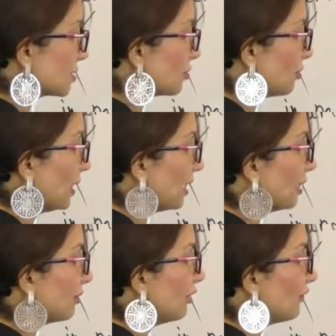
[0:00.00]
or
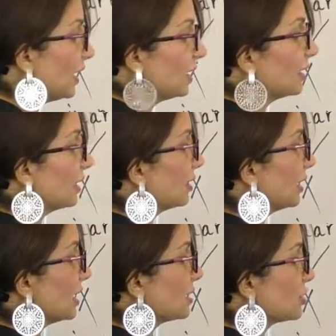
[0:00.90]
paragraph. And again,
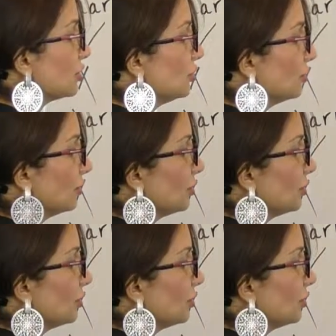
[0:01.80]
as you know,